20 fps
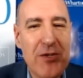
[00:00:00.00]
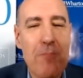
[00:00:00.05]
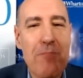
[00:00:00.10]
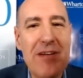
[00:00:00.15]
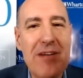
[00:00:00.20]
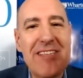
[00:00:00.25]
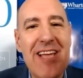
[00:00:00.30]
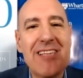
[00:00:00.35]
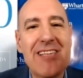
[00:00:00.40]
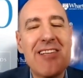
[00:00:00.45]
So
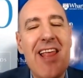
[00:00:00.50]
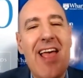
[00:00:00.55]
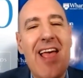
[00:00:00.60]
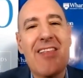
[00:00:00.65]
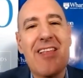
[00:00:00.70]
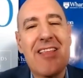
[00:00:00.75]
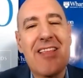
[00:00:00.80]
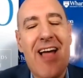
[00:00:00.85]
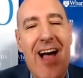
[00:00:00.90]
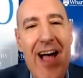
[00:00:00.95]
precisely
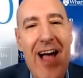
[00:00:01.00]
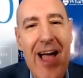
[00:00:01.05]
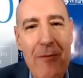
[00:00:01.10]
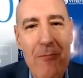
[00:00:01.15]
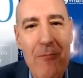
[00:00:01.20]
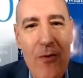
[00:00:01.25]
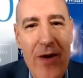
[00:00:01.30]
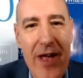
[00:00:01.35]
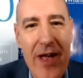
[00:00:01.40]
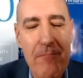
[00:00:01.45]
at a
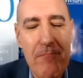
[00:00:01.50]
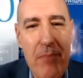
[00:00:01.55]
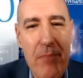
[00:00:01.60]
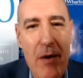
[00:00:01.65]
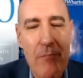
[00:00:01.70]
time when